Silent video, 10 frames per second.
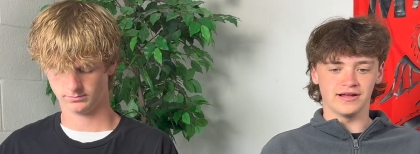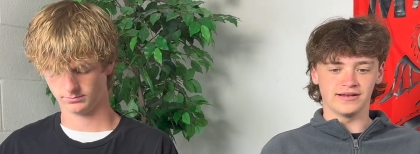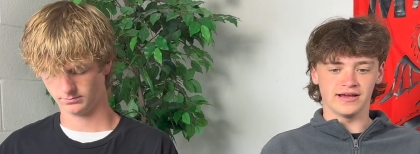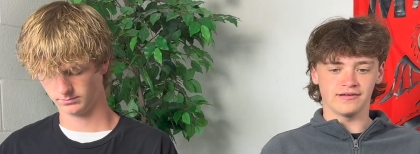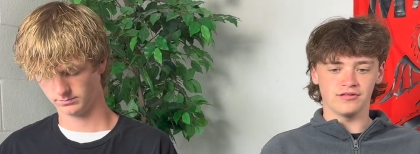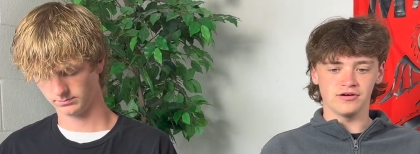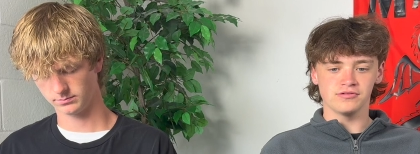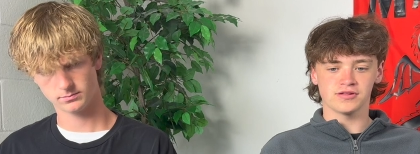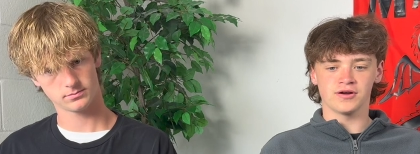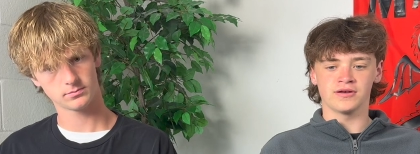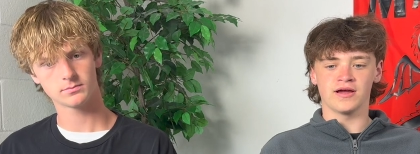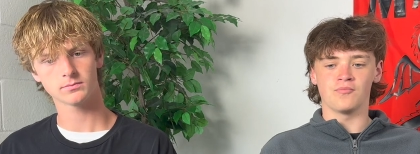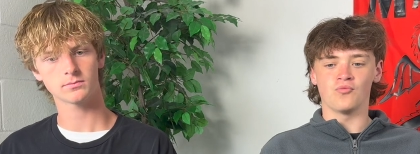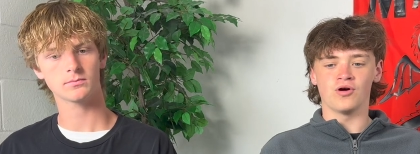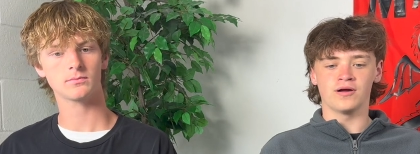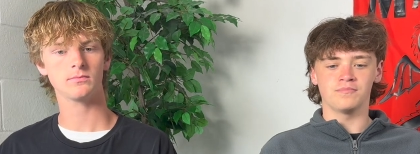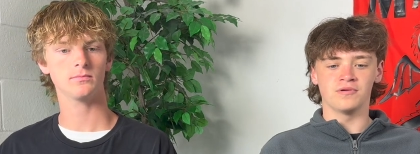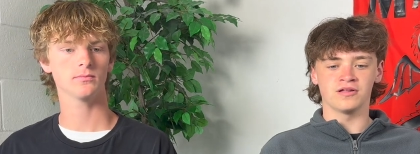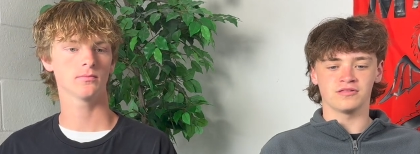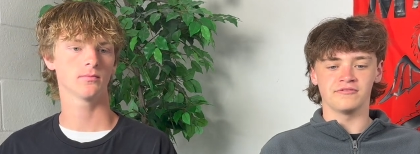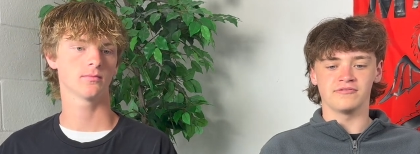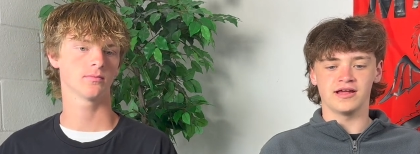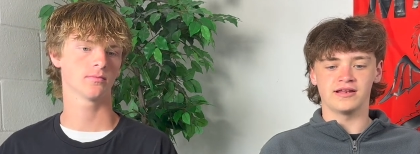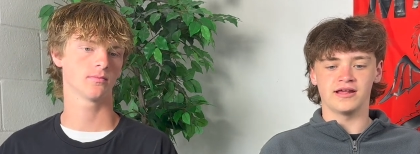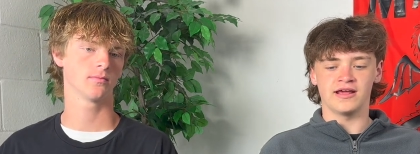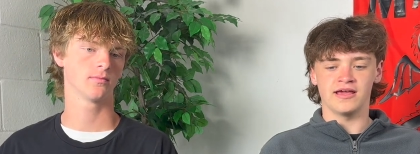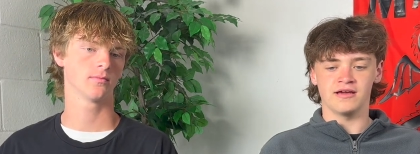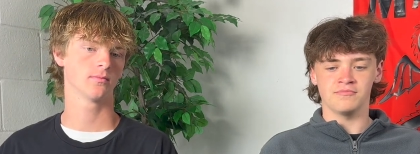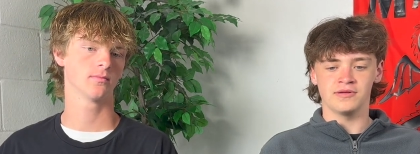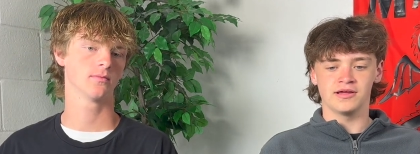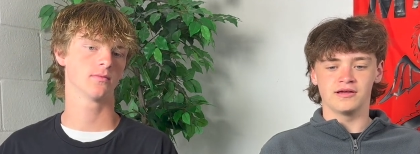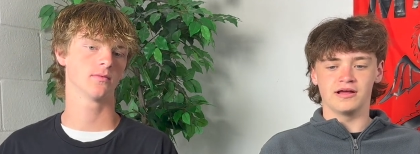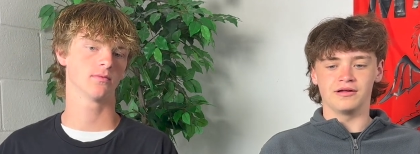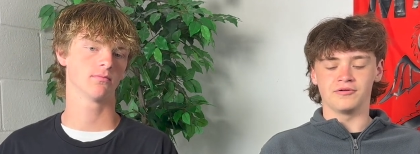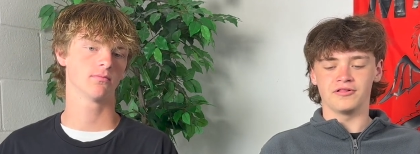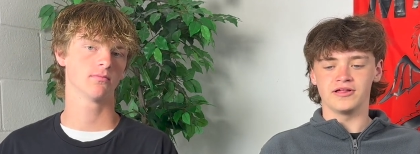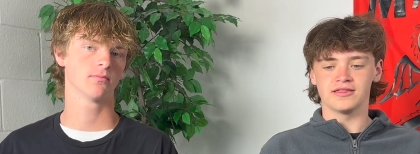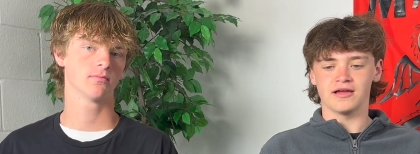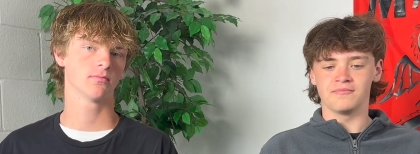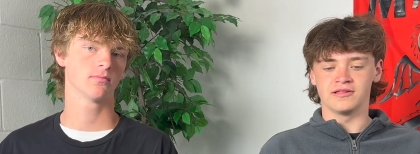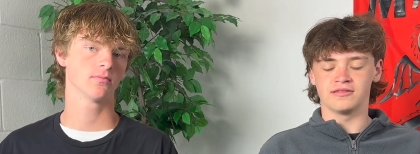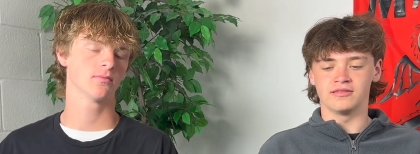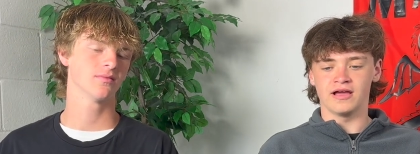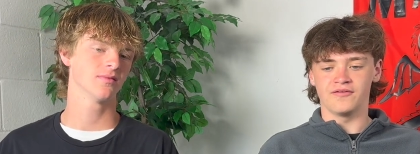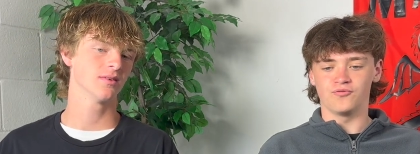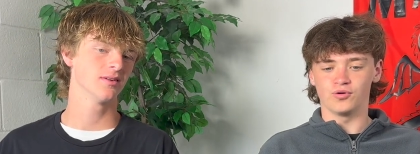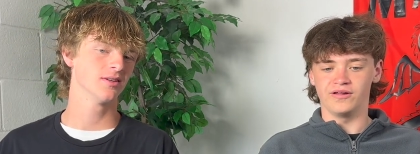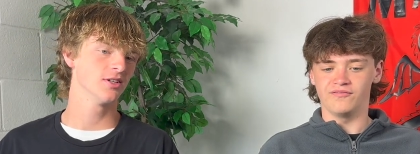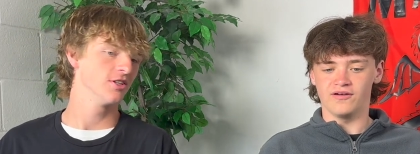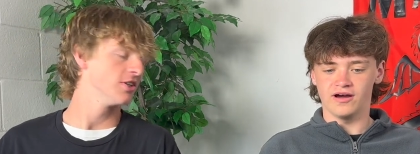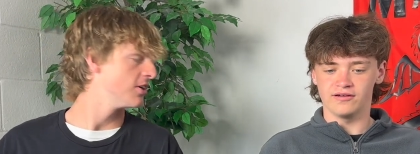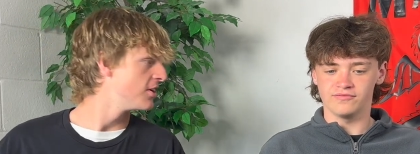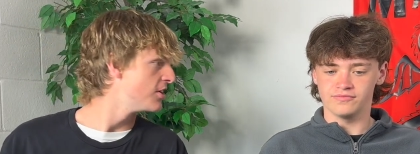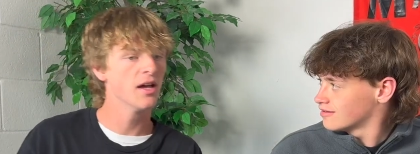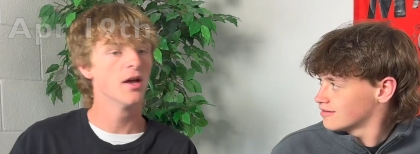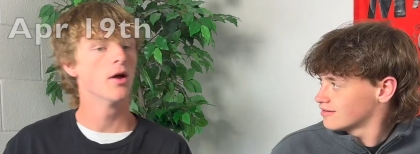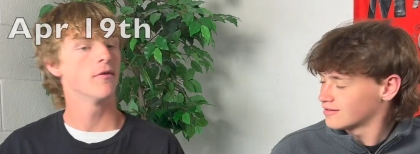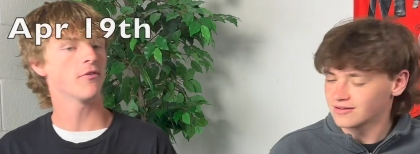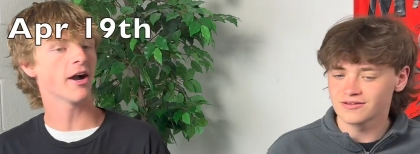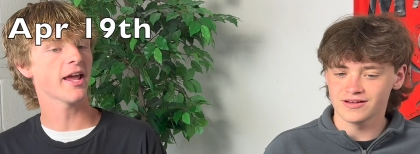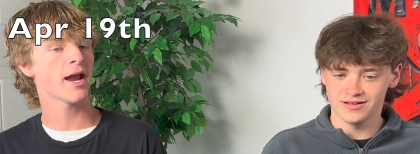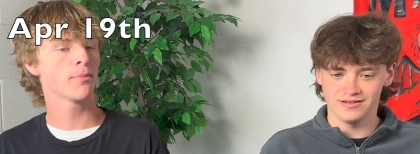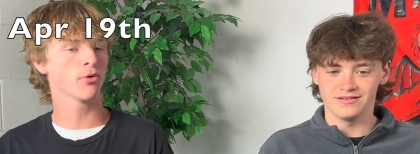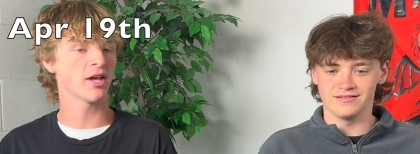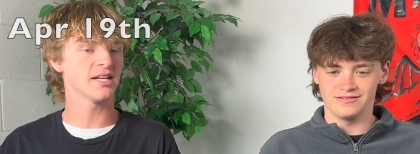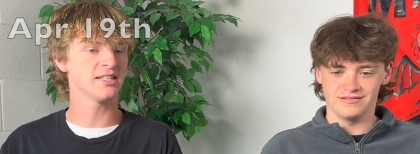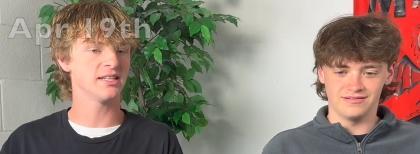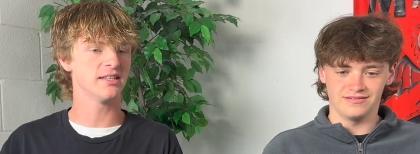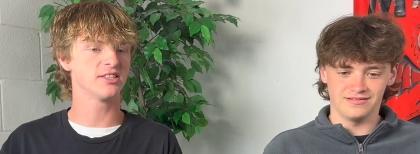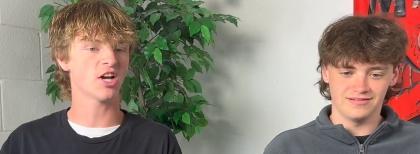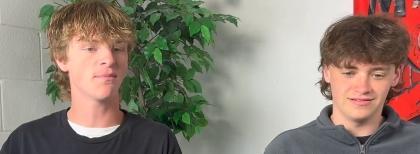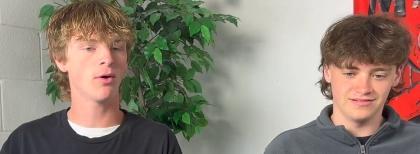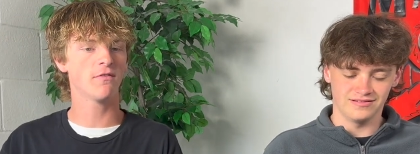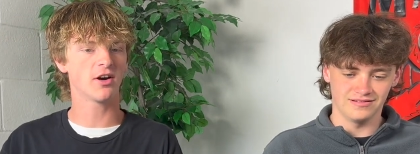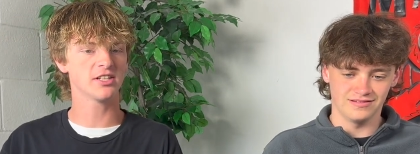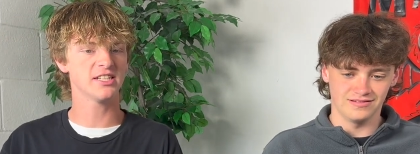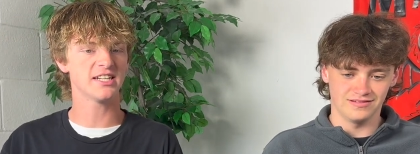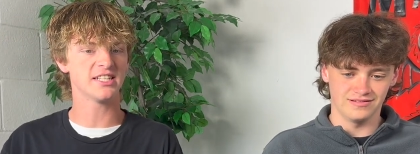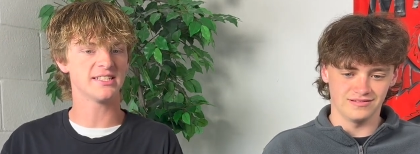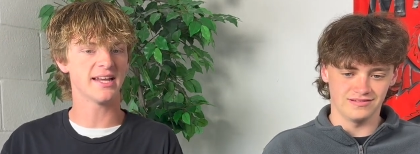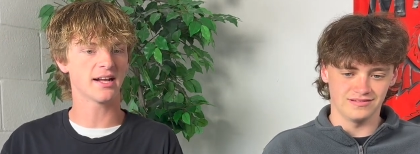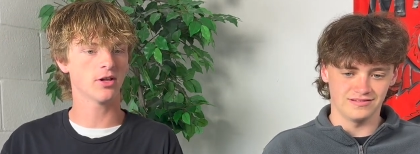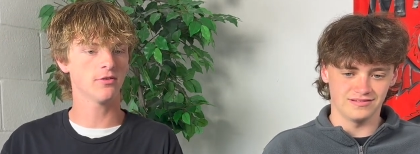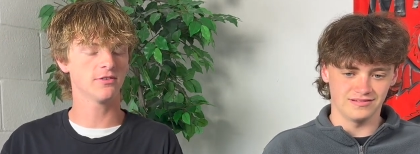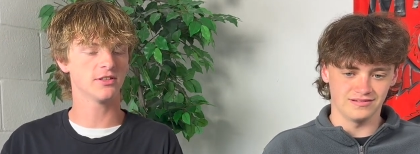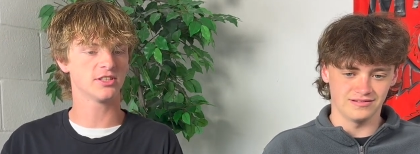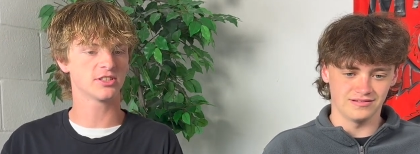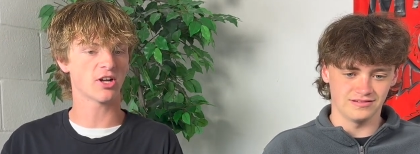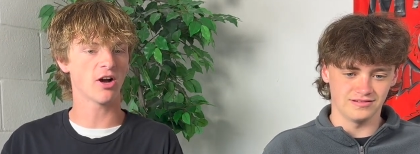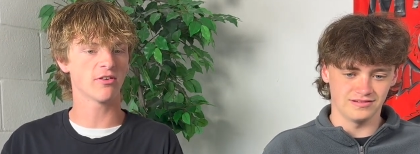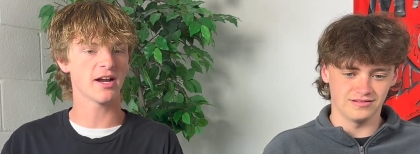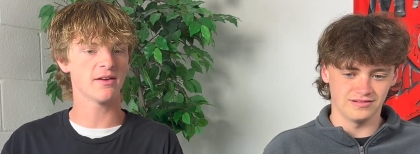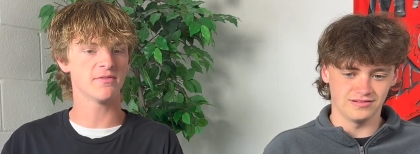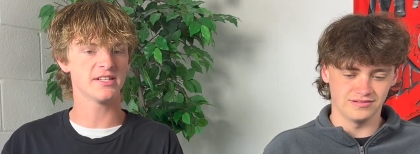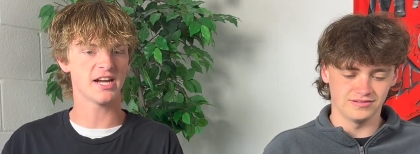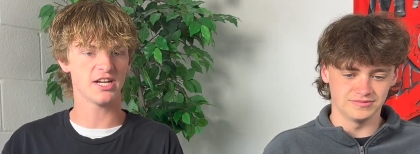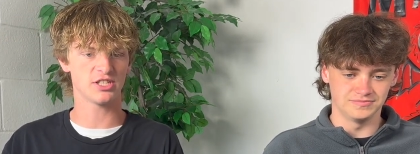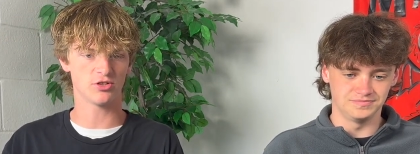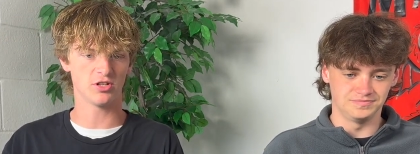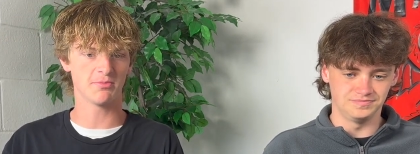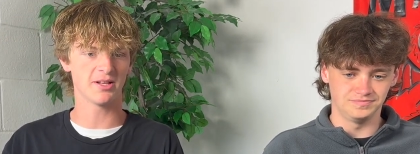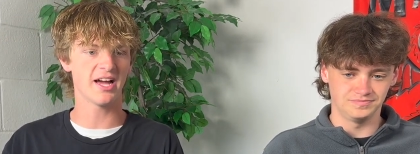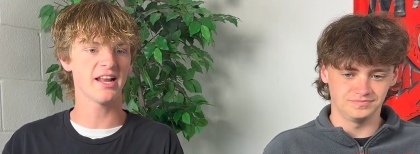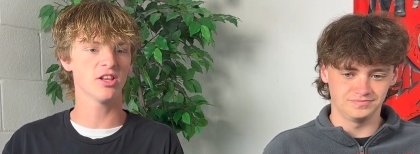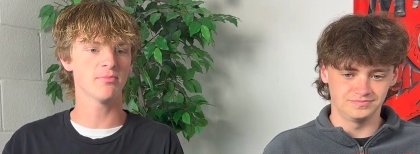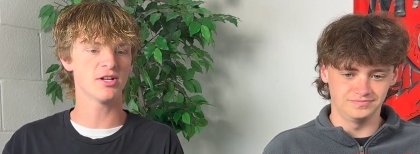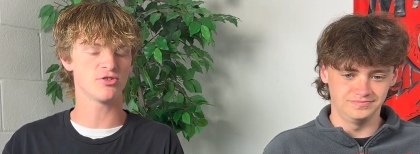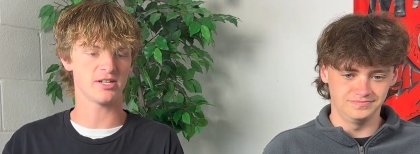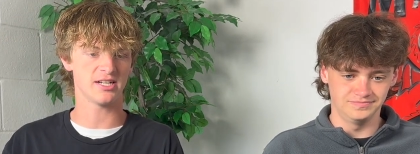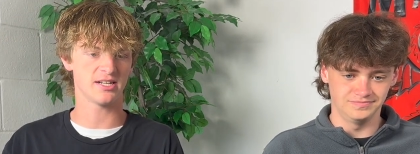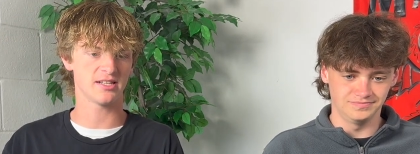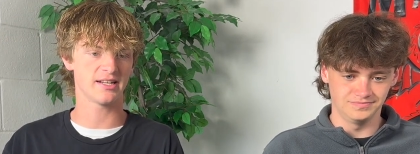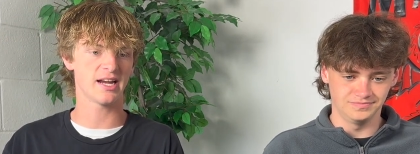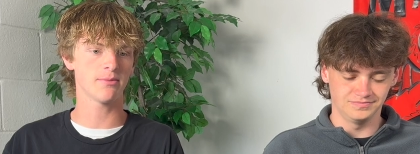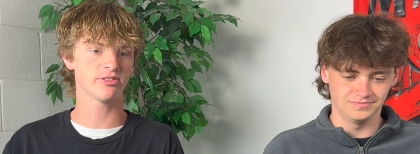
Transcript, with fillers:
Speaker 1: at Declo. Start time 1, bus leaves at 10 a.m. and release time is 9:45.
Speaker 2: Friday, April 19th, softball varsity against Declo for the Scott Ray Invitational in Malad Elementary. The games